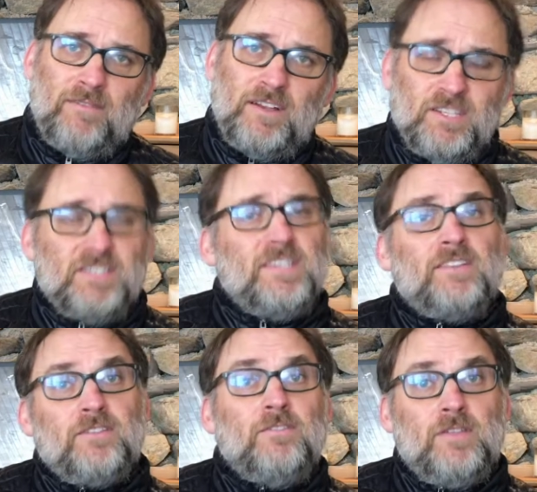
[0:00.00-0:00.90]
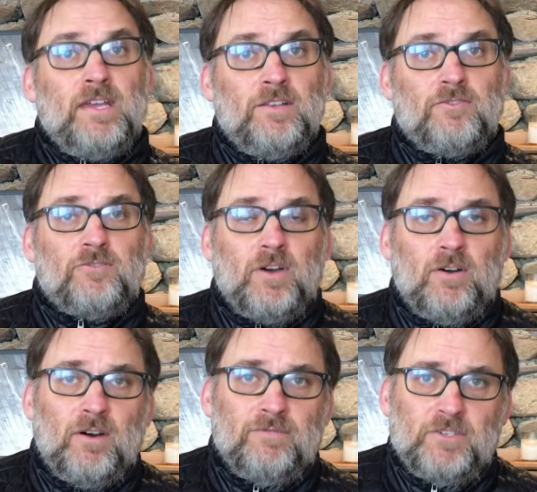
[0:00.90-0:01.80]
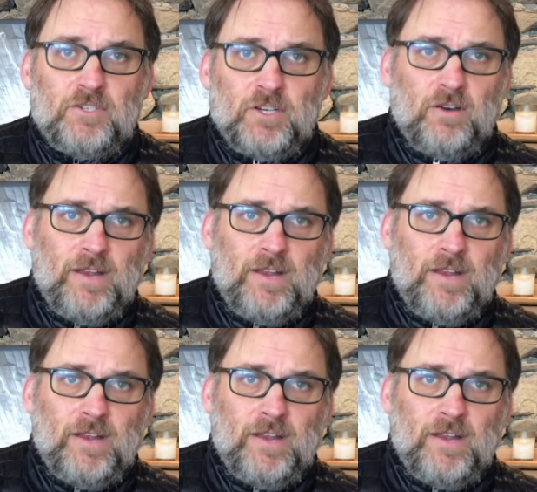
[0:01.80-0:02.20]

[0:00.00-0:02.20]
I just needed to do the intro of the show,